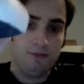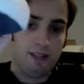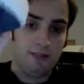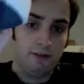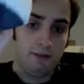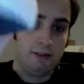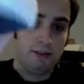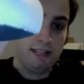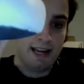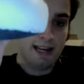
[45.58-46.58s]
If you
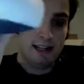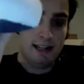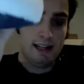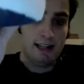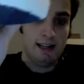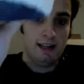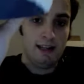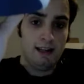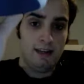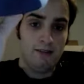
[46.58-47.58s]
look at it
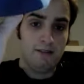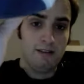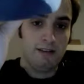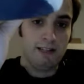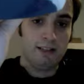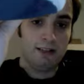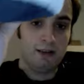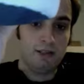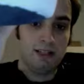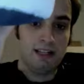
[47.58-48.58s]
very
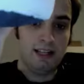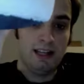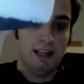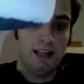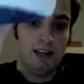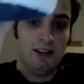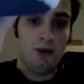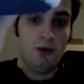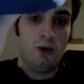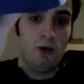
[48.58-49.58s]
closely, the
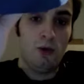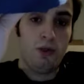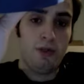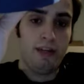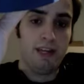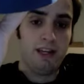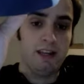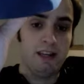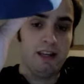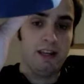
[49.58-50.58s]
whole thing
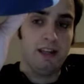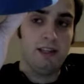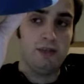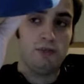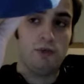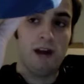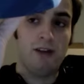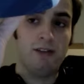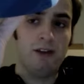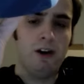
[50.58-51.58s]
is
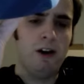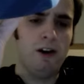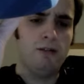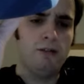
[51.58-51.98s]
rounded off.